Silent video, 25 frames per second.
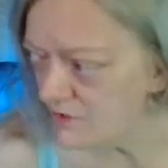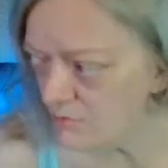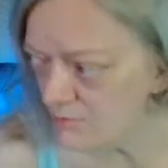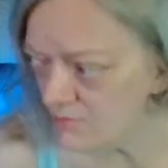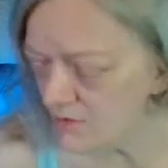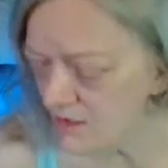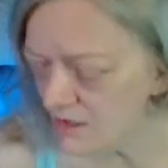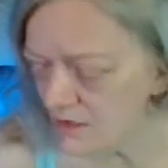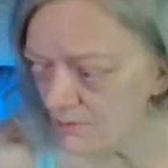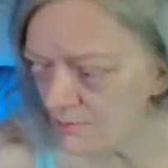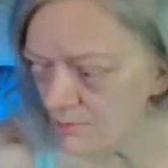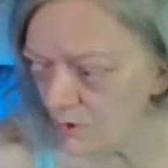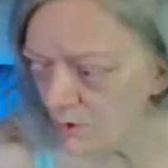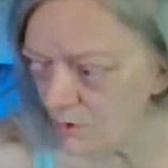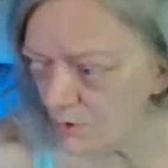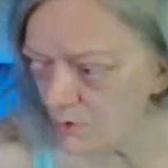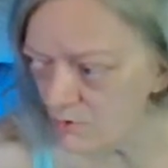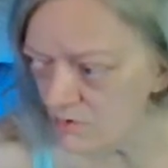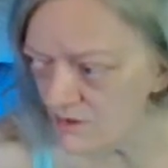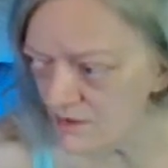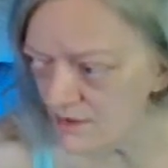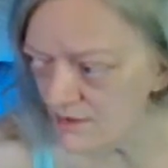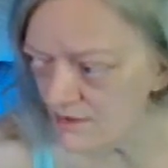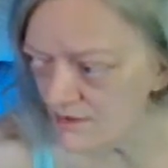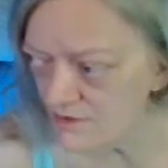Don't make them
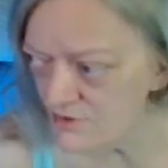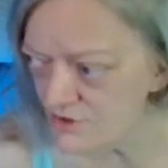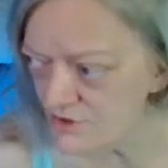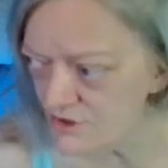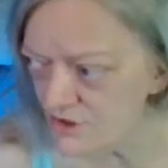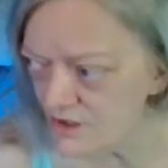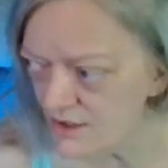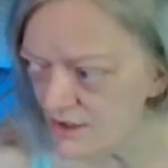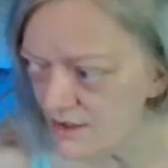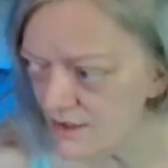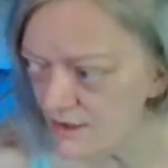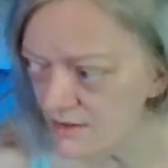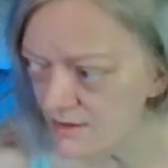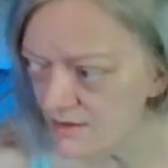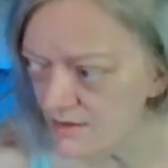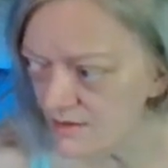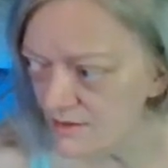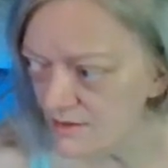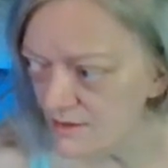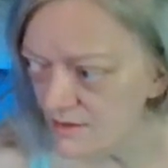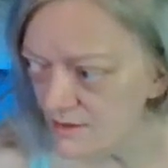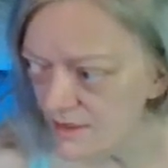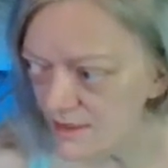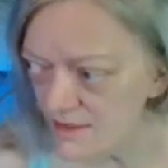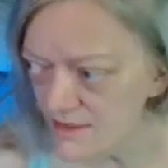hold it and shit.
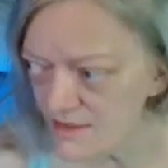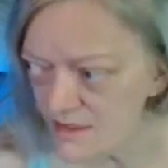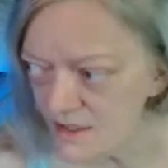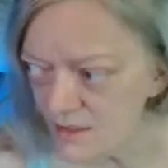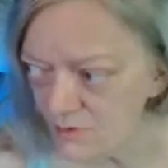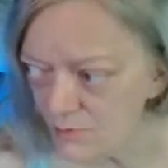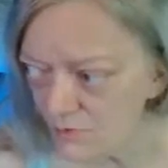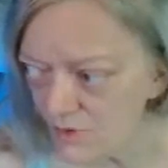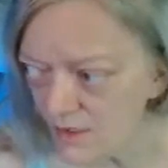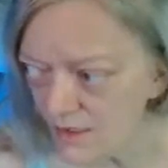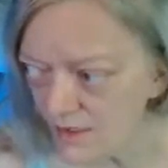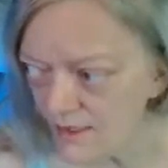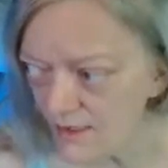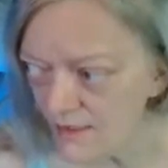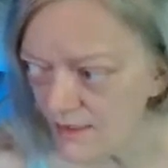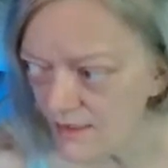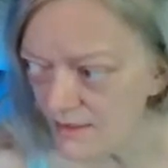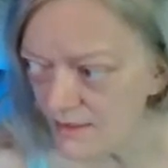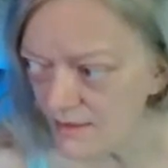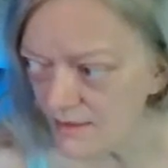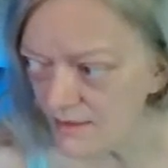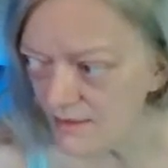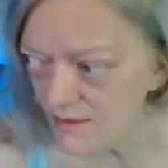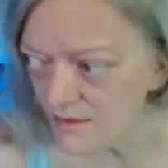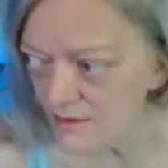That's not right.